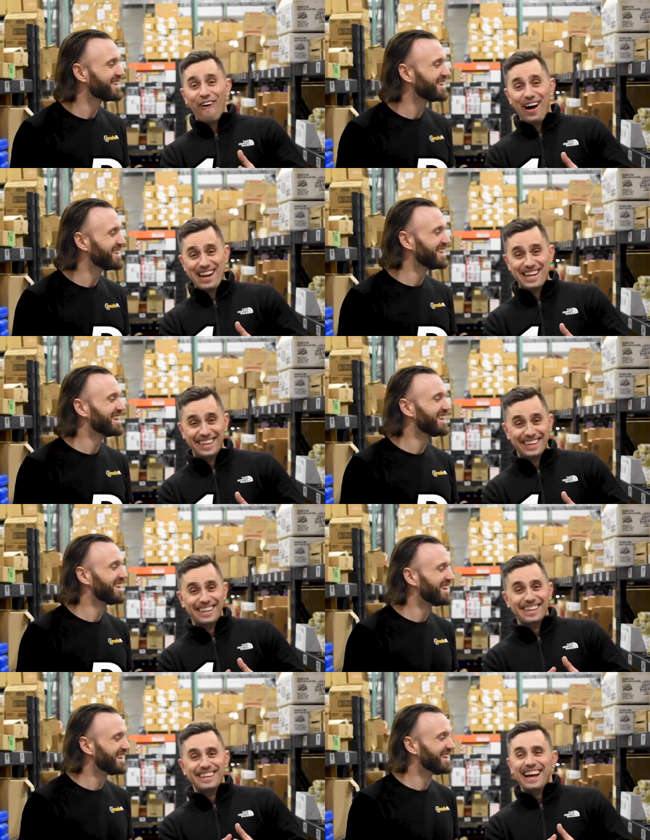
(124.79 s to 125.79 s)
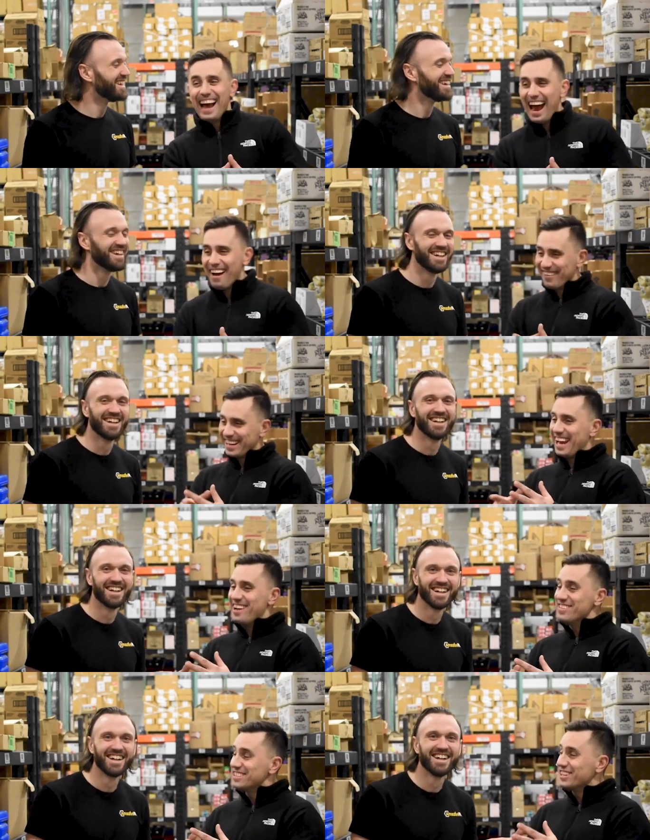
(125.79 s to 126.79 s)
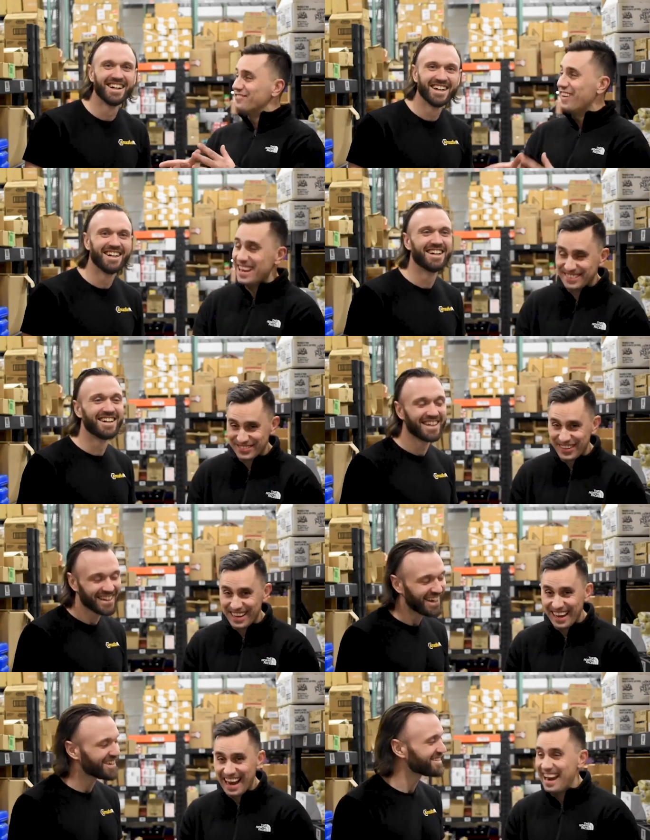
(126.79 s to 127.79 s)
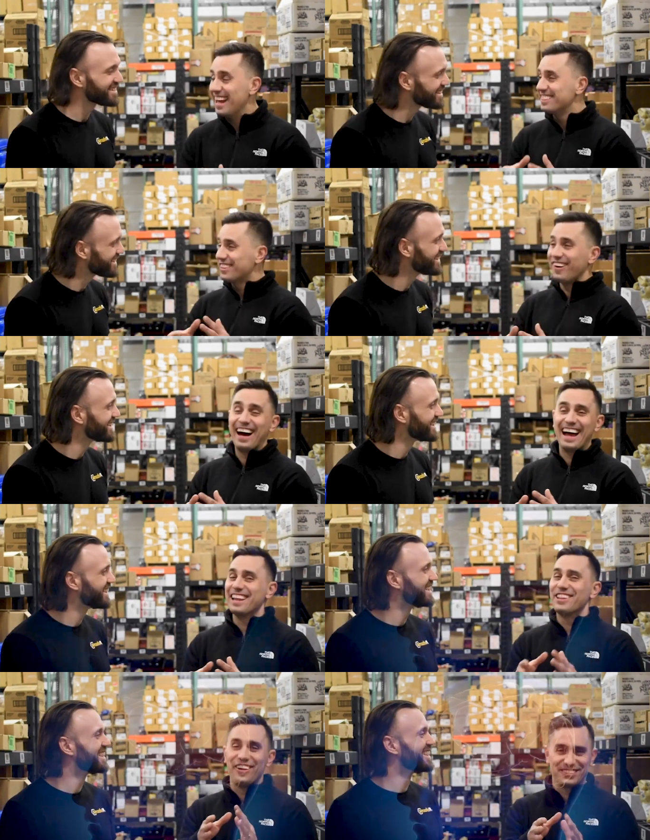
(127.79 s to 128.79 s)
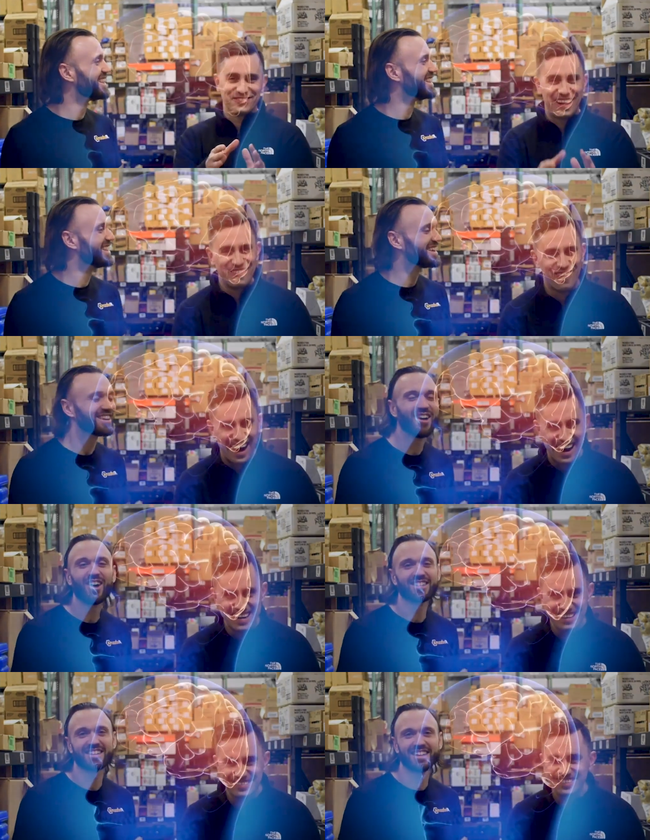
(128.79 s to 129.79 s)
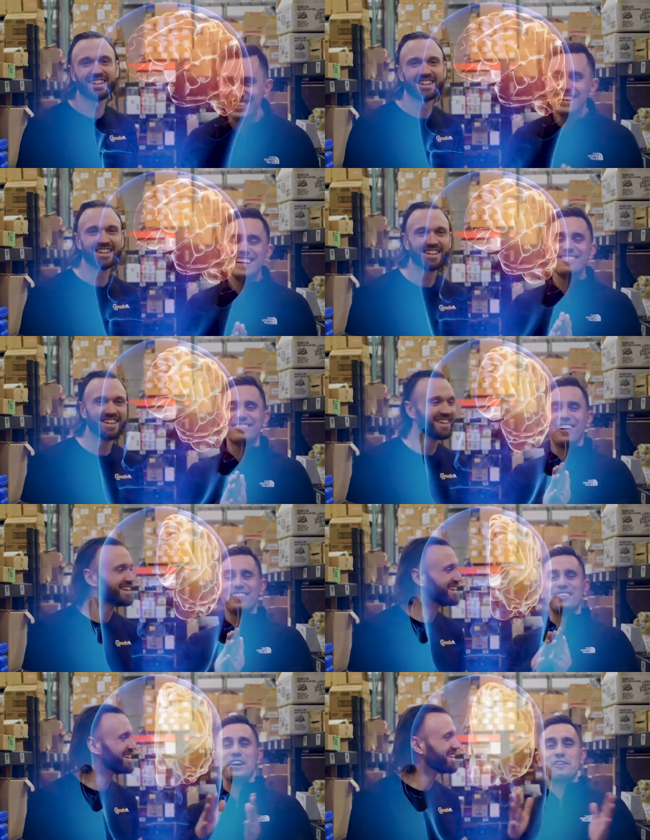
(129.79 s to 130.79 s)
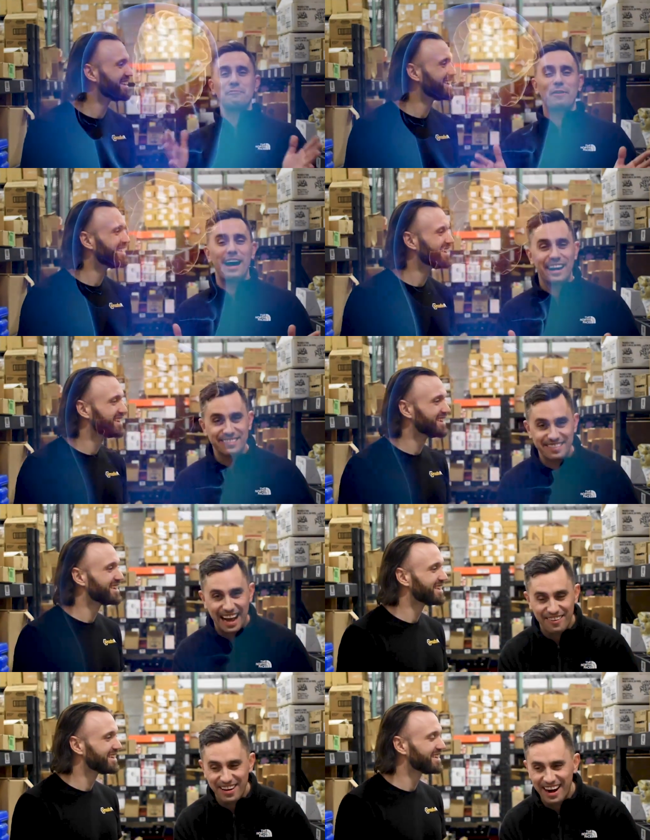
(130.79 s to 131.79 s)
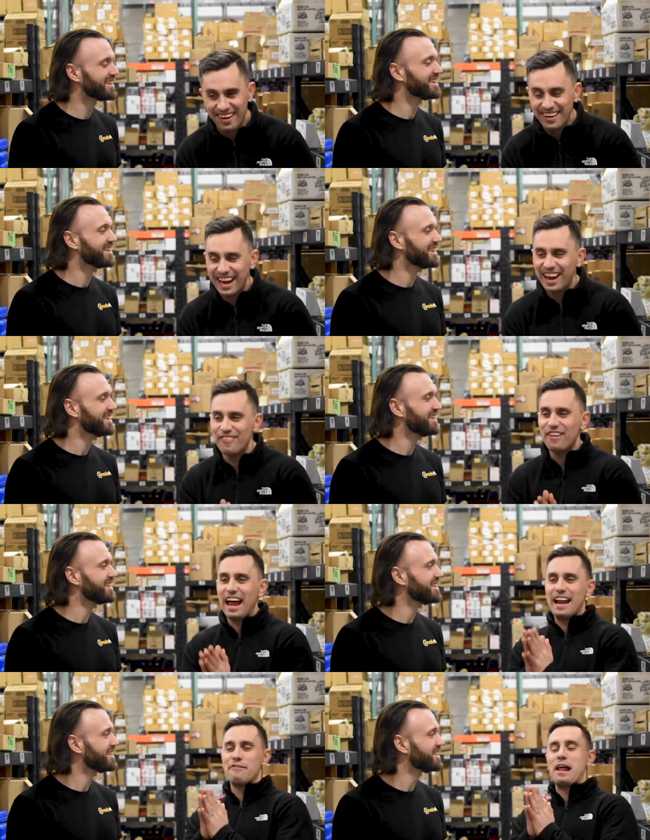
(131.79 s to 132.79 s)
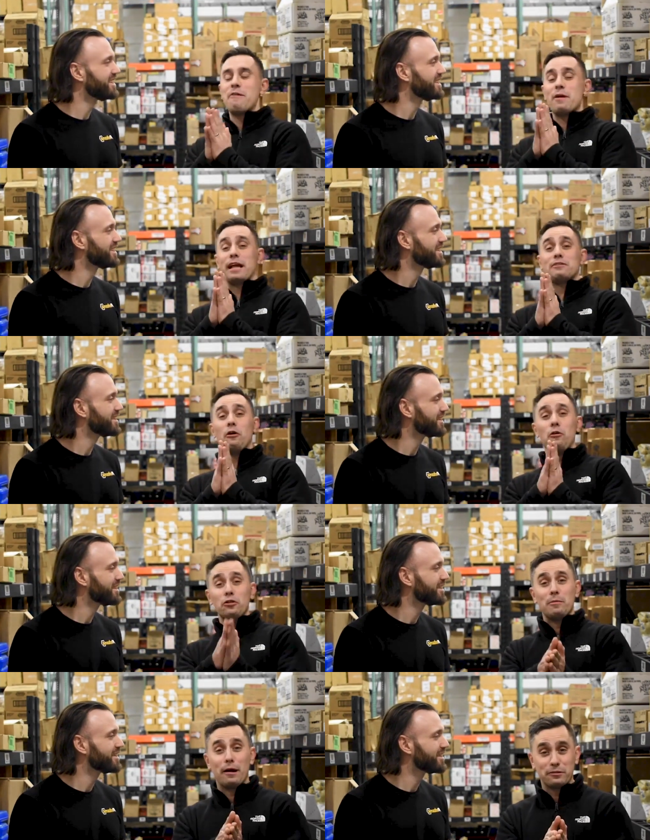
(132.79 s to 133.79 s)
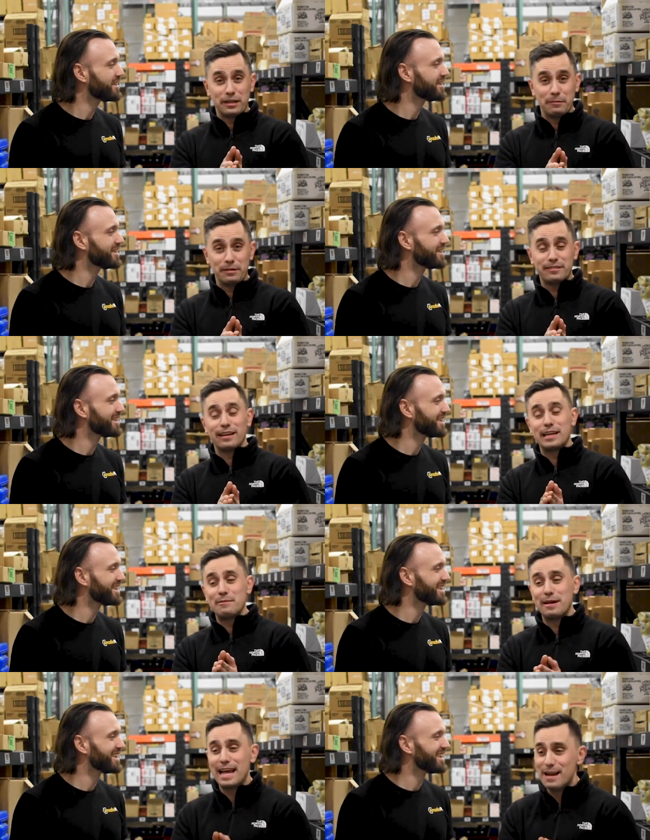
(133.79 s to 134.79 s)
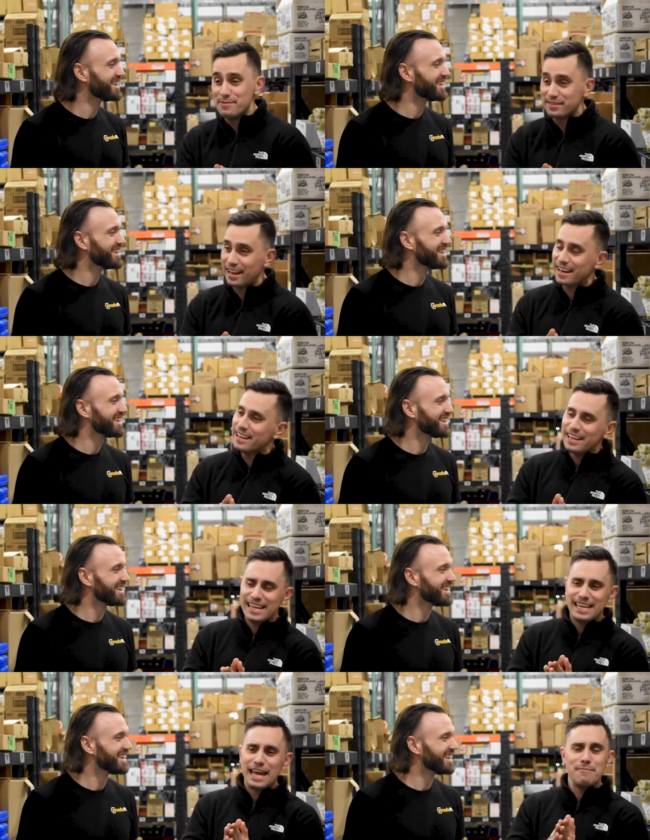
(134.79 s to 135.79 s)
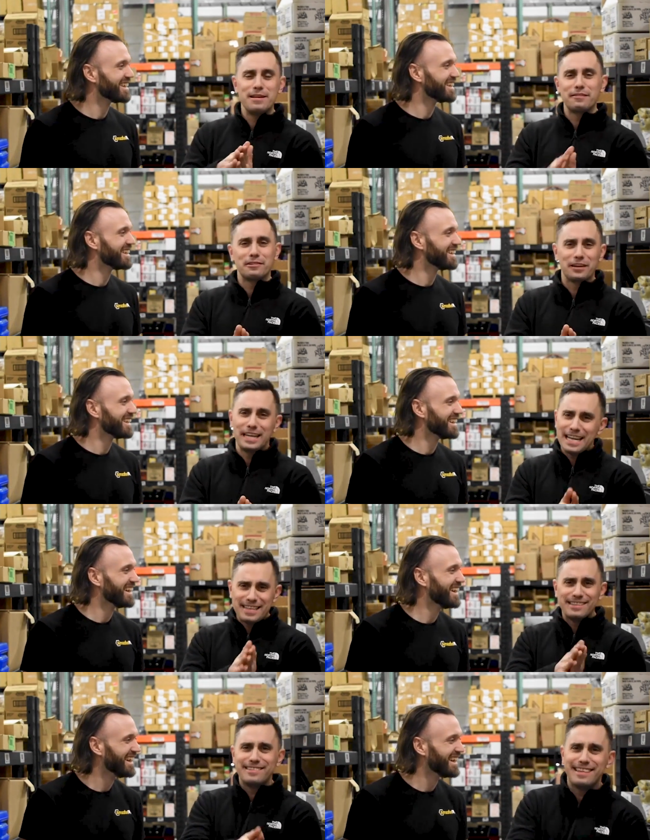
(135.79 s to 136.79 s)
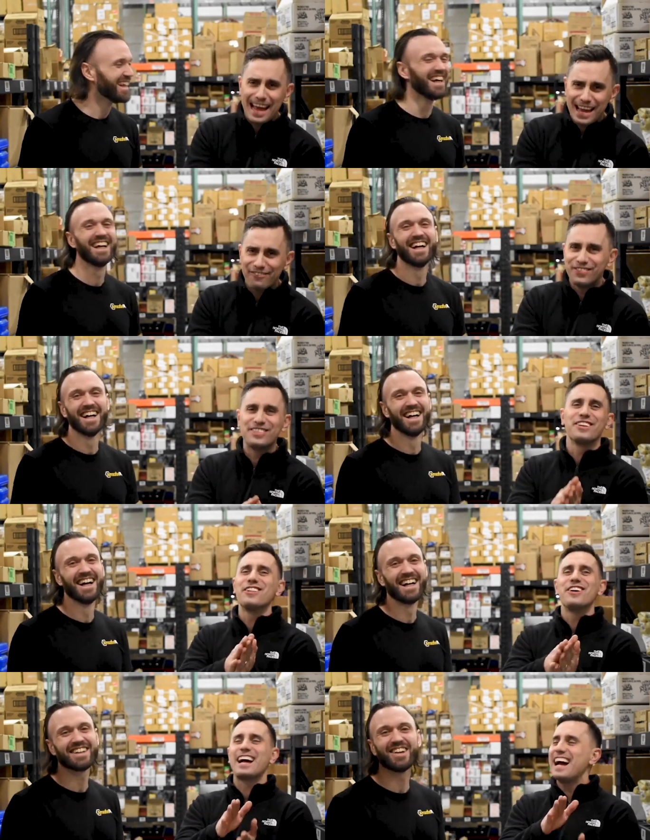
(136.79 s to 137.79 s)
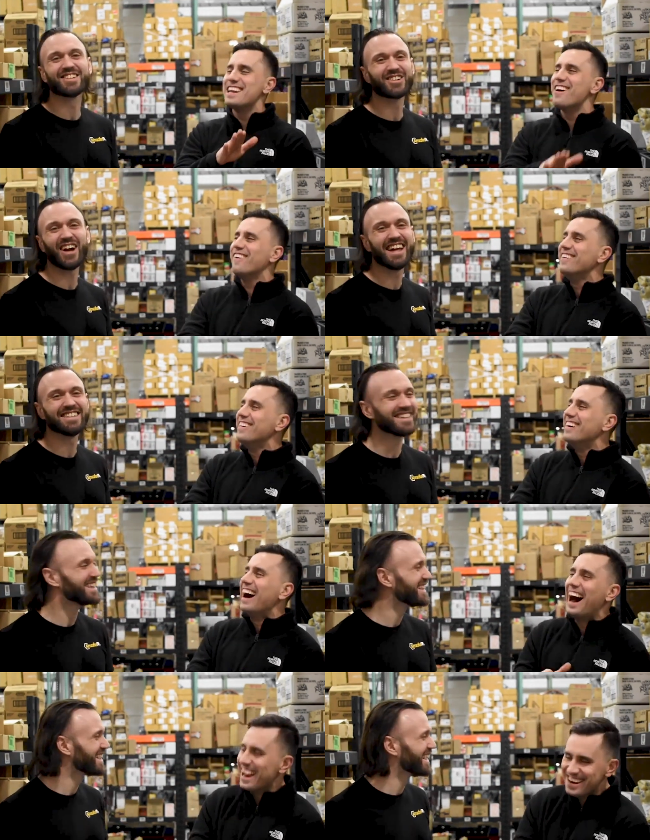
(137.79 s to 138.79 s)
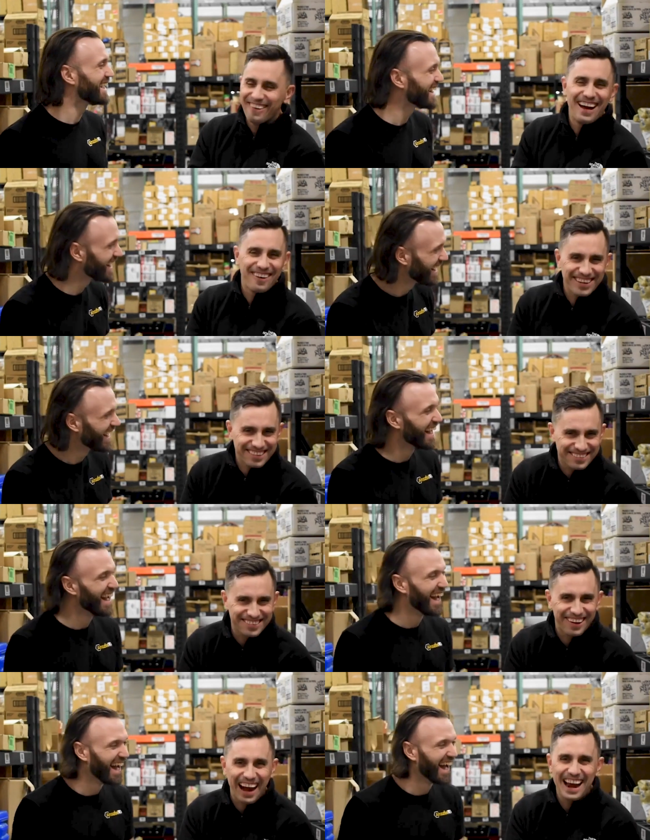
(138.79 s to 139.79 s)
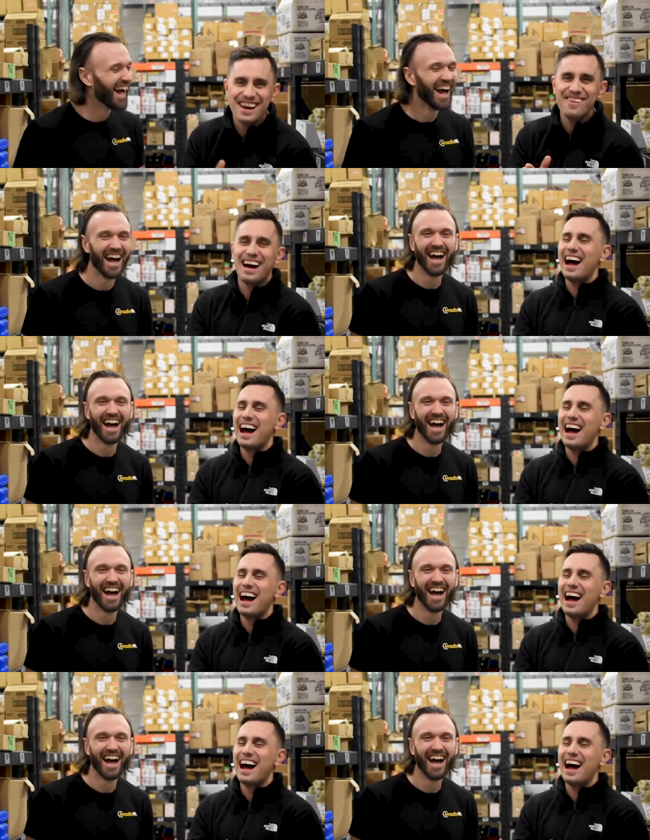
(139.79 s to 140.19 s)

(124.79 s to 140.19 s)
Speaker 1: one Eric came into the basement yeah. and had thought I had lost my mind. Lost he, saw, he saw a ton of products down there, and and then when I told him I was going to be selling them on Amazon, he gave me this look. He didn't say it, but the look. That I was know, crazy. I know Eric, so I knew